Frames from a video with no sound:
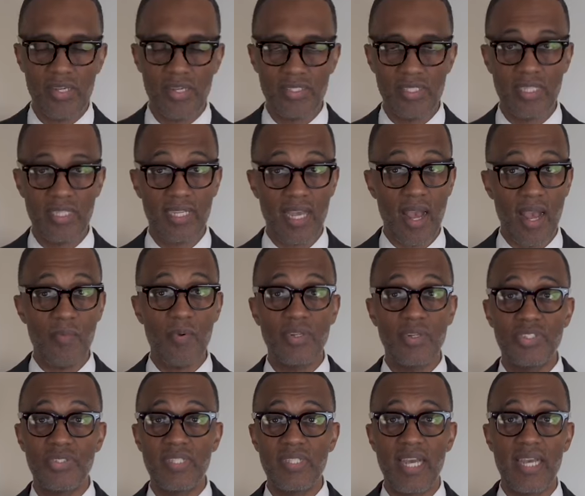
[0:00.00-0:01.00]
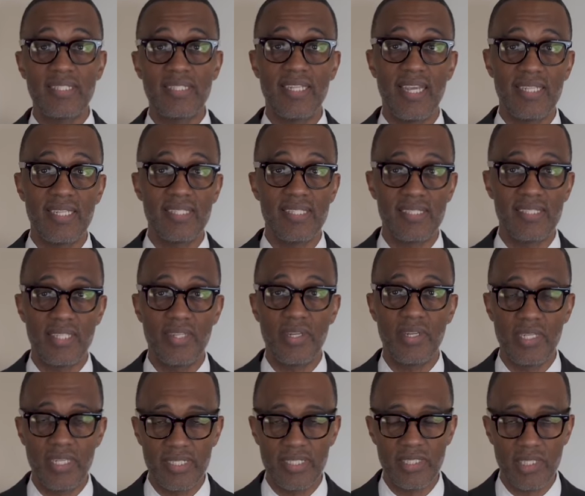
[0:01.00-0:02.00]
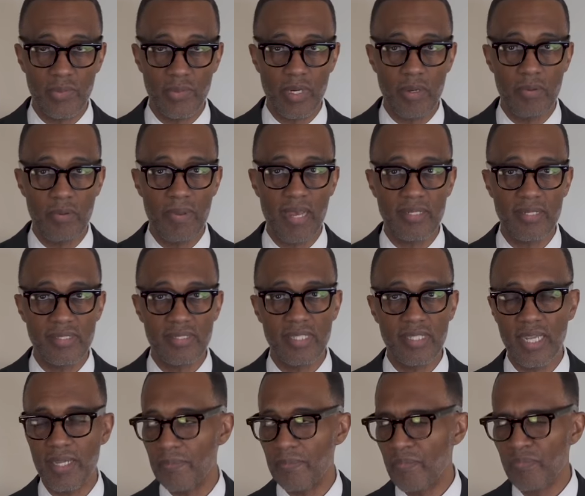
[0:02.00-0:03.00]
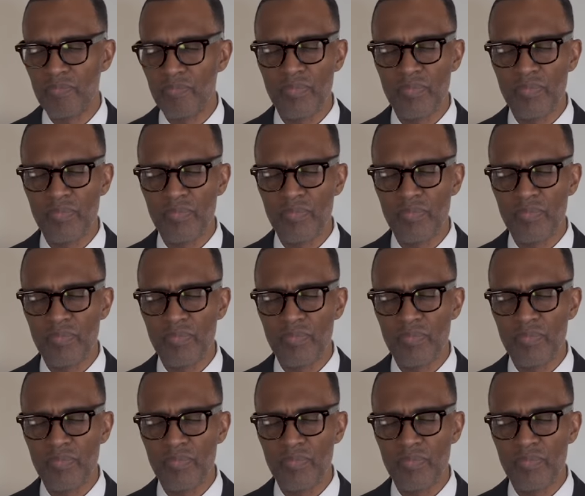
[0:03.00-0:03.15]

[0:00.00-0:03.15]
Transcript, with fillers: Here's the thing, I want you guys to actually sit here and listen to what I'm about to say.